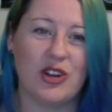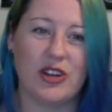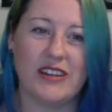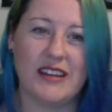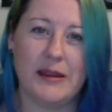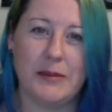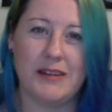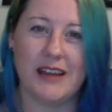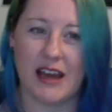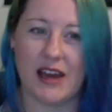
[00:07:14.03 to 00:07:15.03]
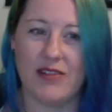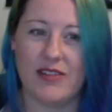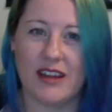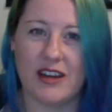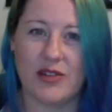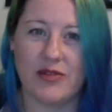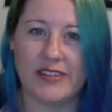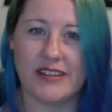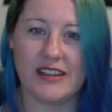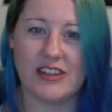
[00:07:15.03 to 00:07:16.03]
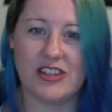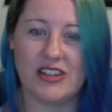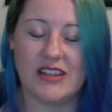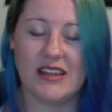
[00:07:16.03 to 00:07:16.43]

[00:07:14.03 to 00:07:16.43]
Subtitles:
occurred to him to have that conversation.